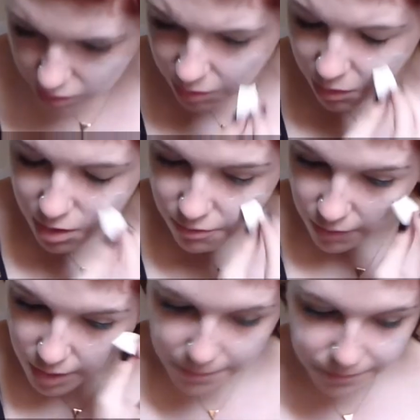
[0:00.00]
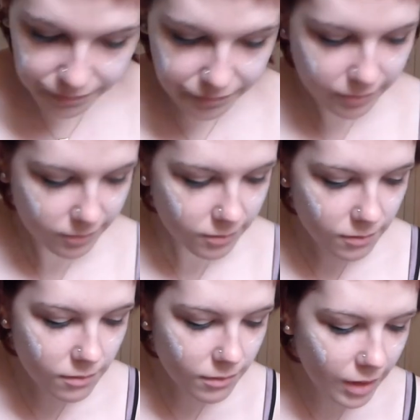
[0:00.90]
Over.
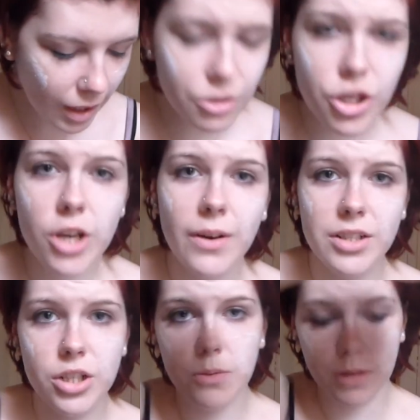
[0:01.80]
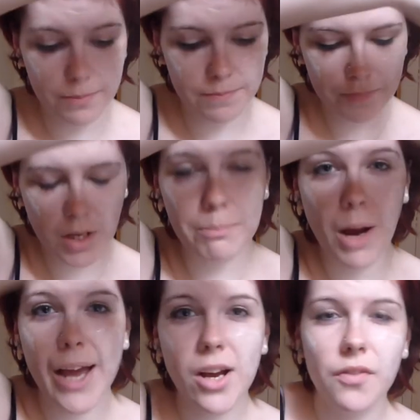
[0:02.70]
I'll show you how to do a
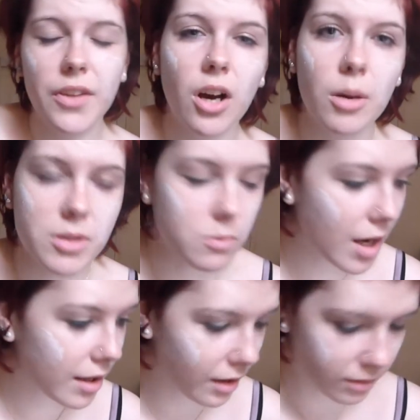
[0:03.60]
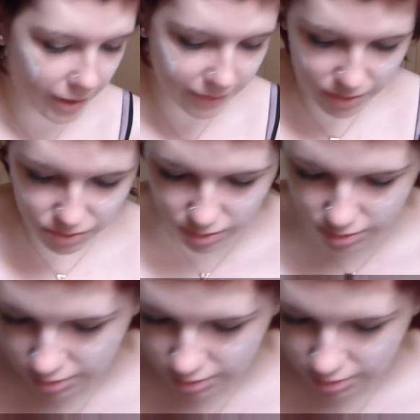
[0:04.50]
bite on the arm as well. I'll get that done.